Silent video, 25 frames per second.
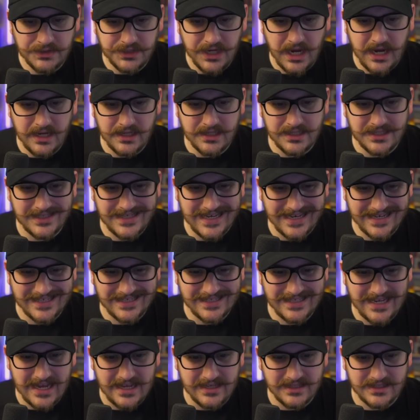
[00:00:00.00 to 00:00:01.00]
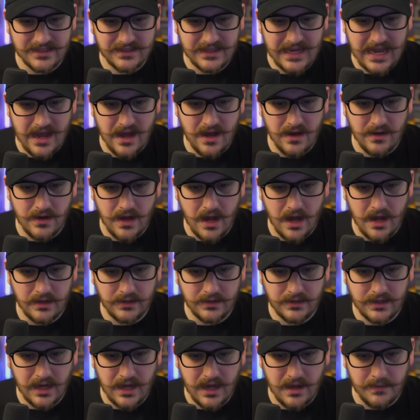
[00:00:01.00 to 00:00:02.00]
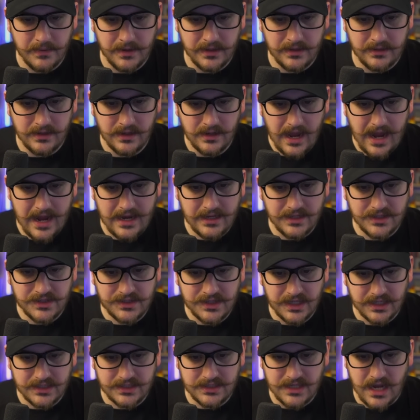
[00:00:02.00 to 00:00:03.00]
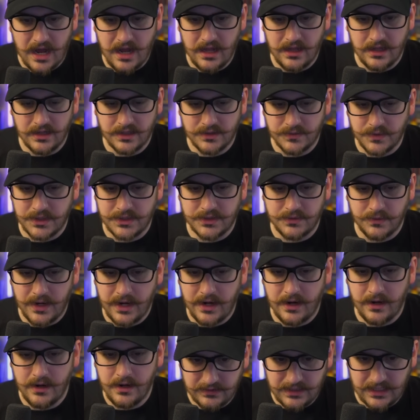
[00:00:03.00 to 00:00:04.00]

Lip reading: Changed 6 cents. Now uncommon and $6 was rare.